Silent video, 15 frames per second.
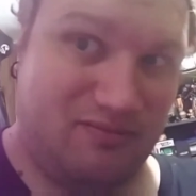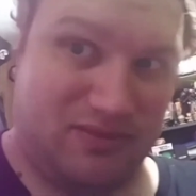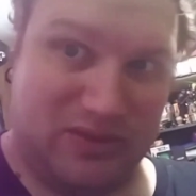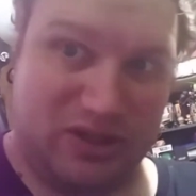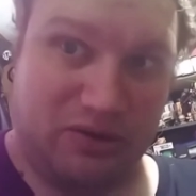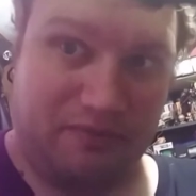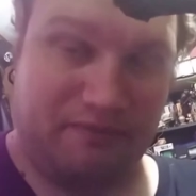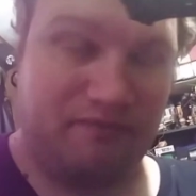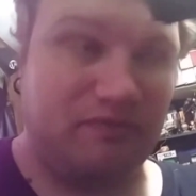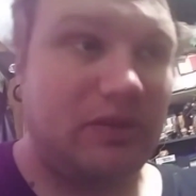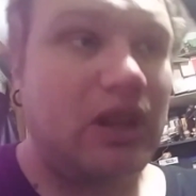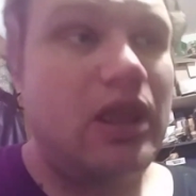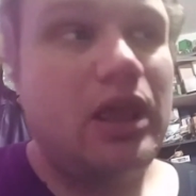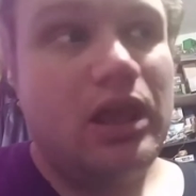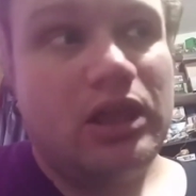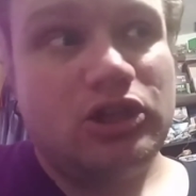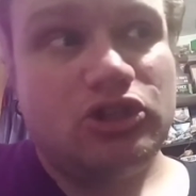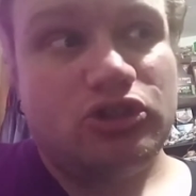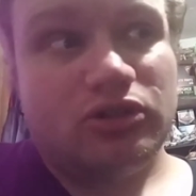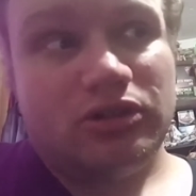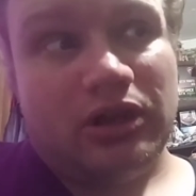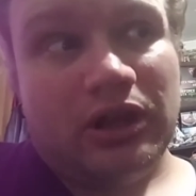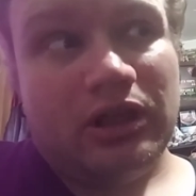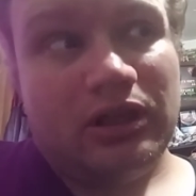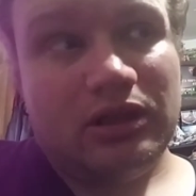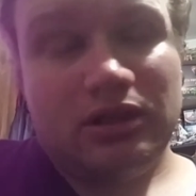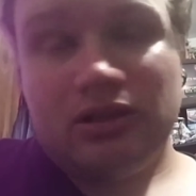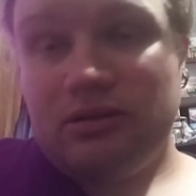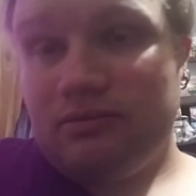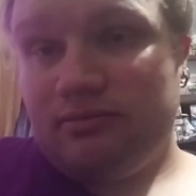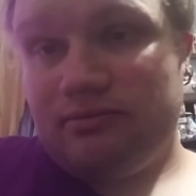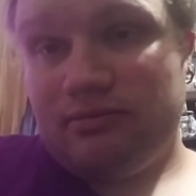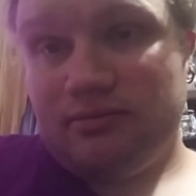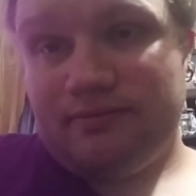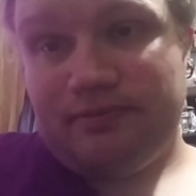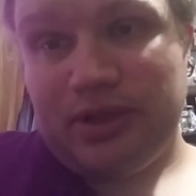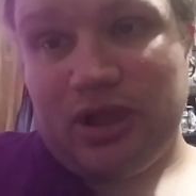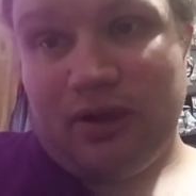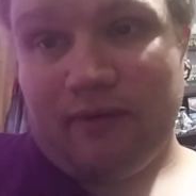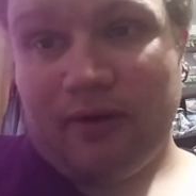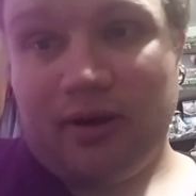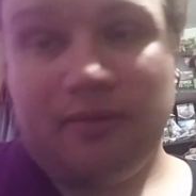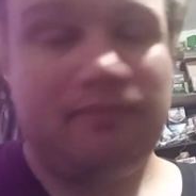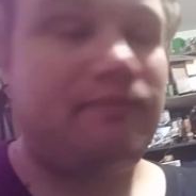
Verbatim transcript: So, should be covered.